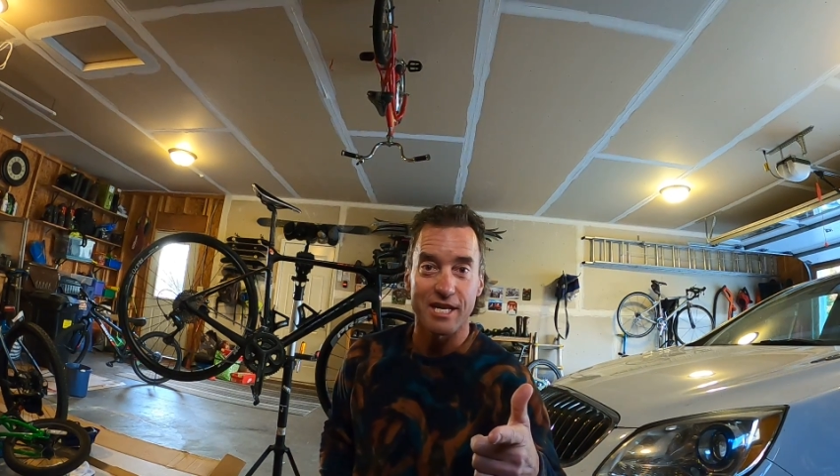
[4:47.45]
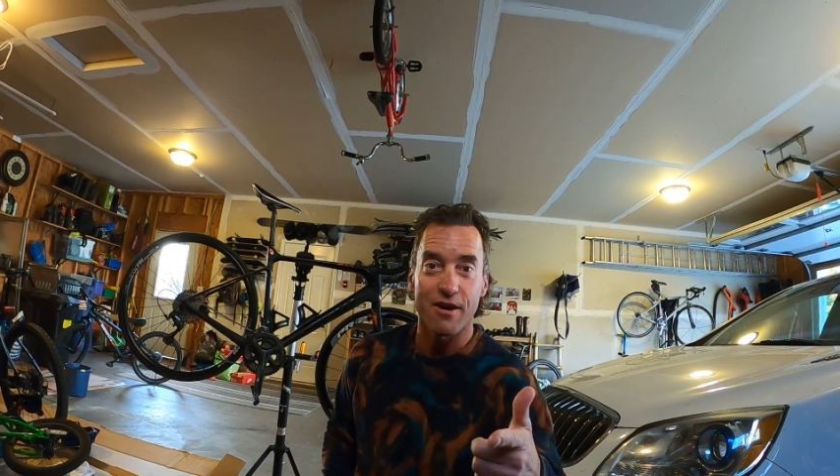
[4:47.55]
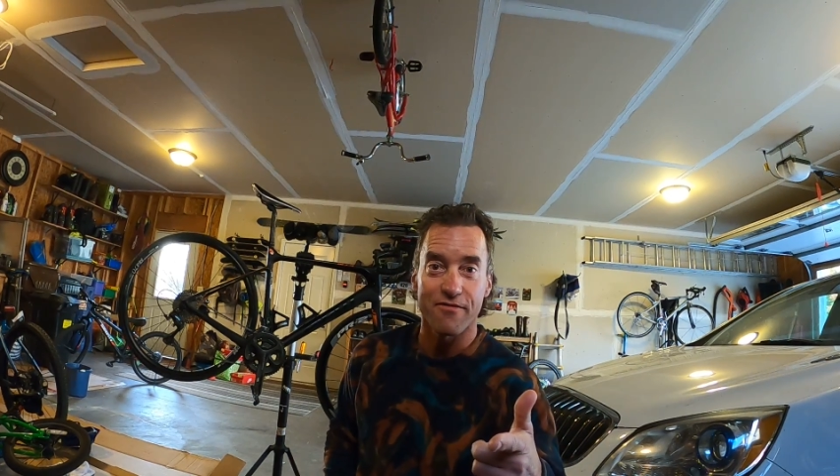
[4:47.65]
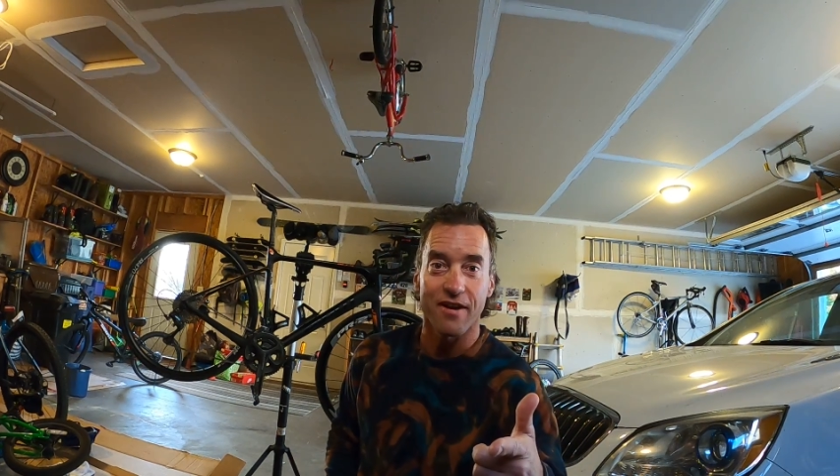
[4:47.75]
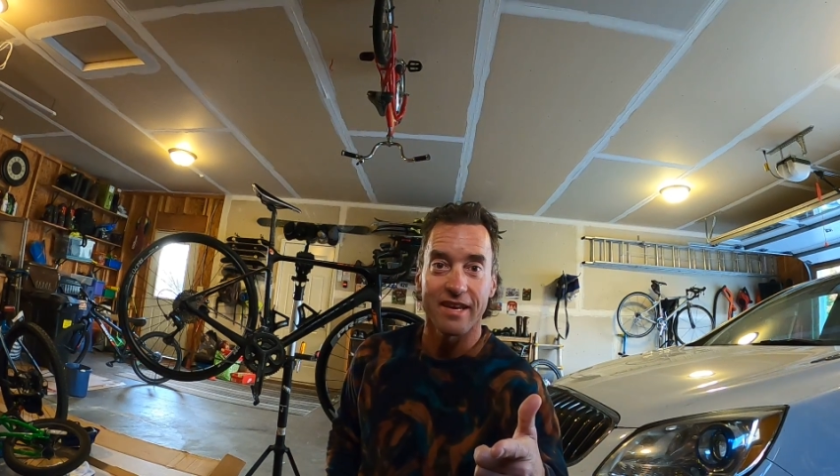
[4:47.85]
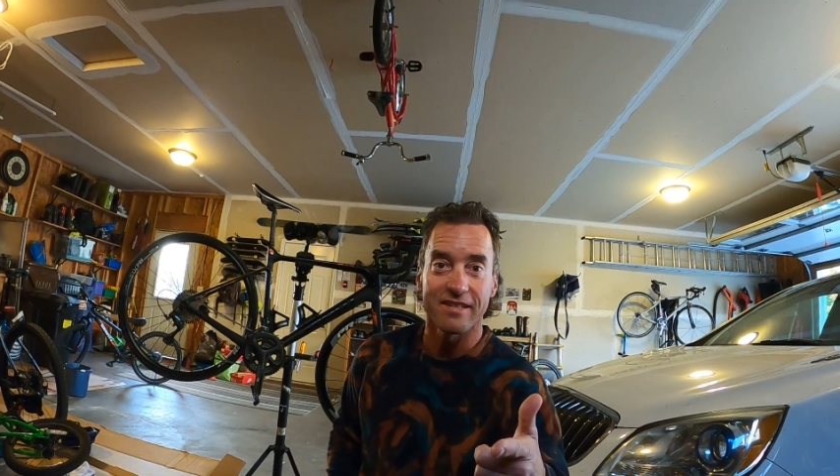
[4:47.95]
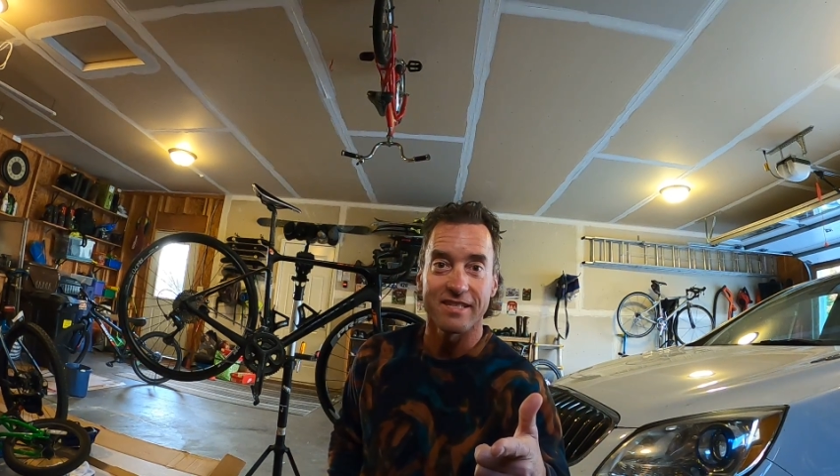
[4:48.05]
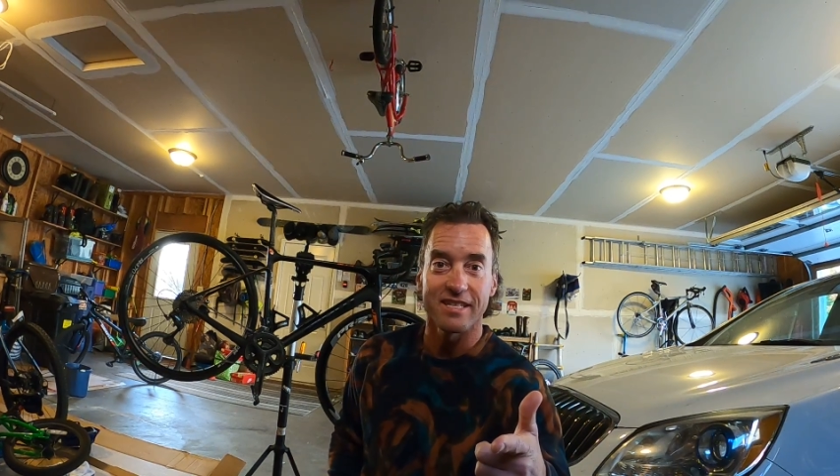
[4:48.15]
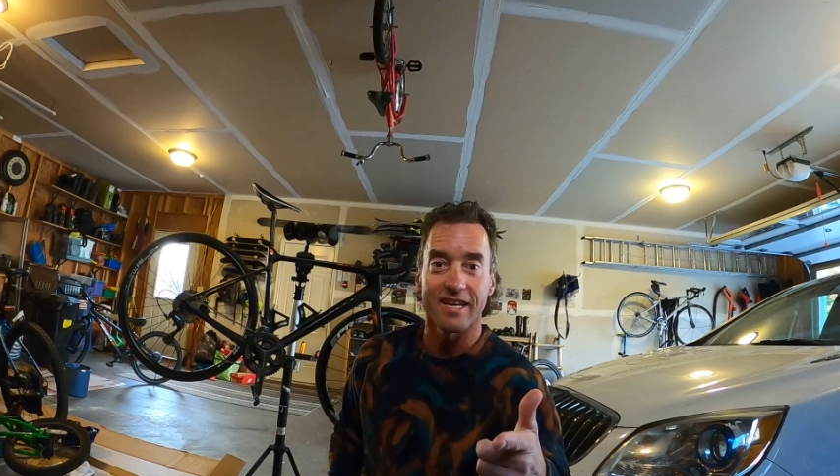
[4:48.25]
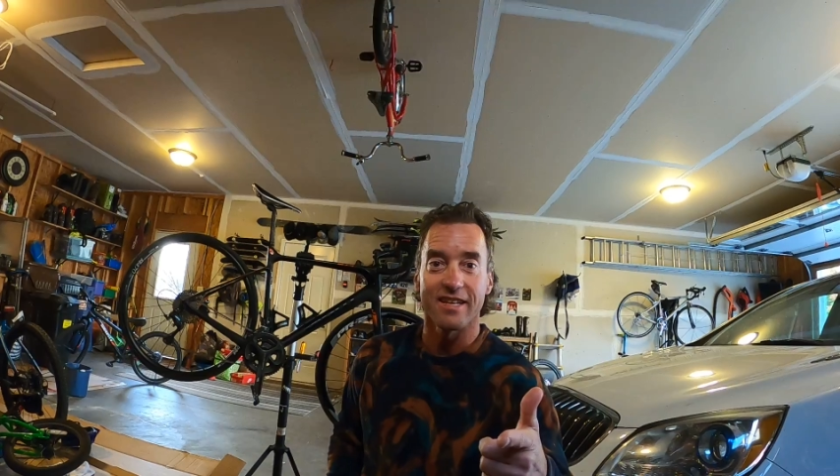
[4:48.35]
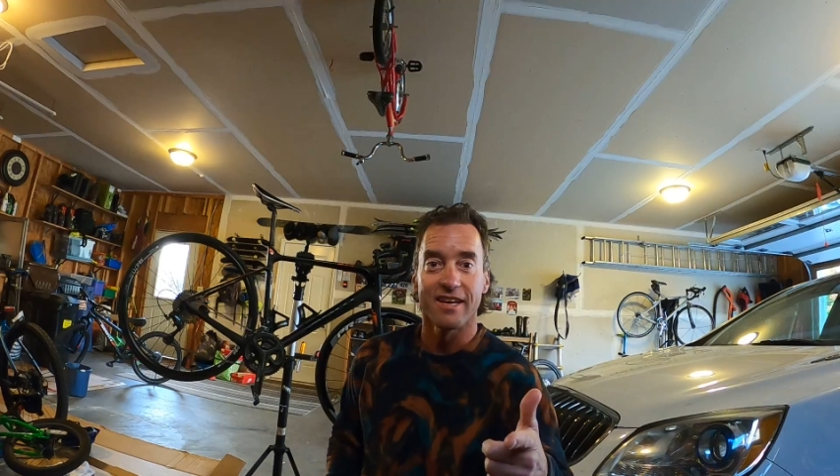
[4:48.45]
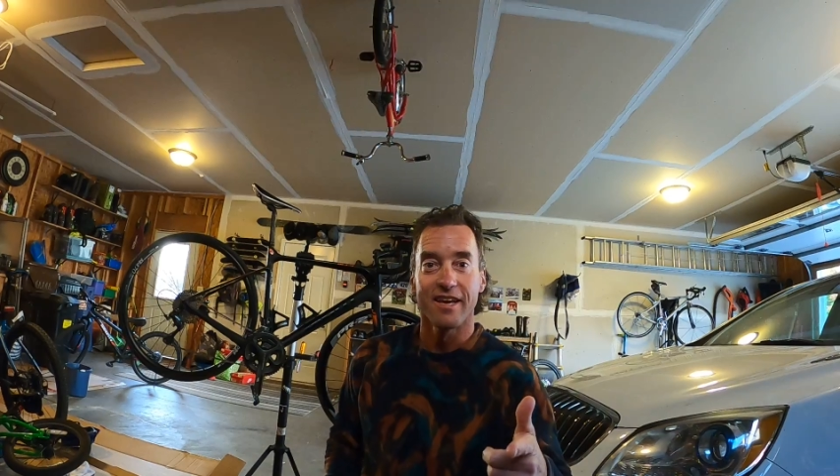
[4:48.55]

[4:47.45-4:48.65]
Now I finally did.